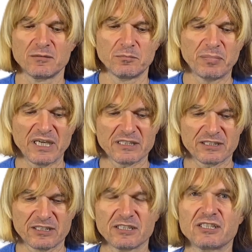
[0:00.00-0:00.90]
but
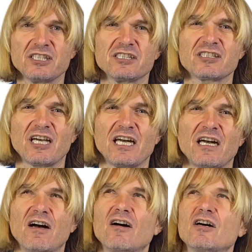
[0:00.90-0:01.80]
these
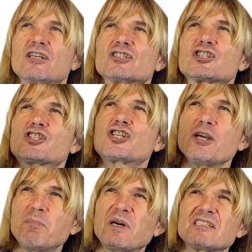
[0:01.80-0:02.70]
are
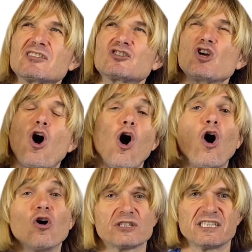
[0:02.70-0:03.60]
cheapest
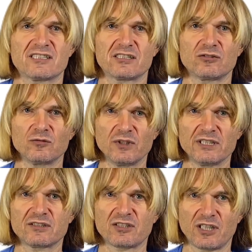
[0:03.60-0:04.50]
honest
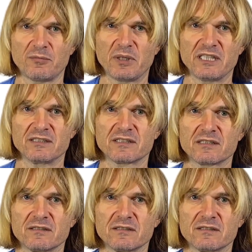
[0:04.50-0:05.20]
wind turbines.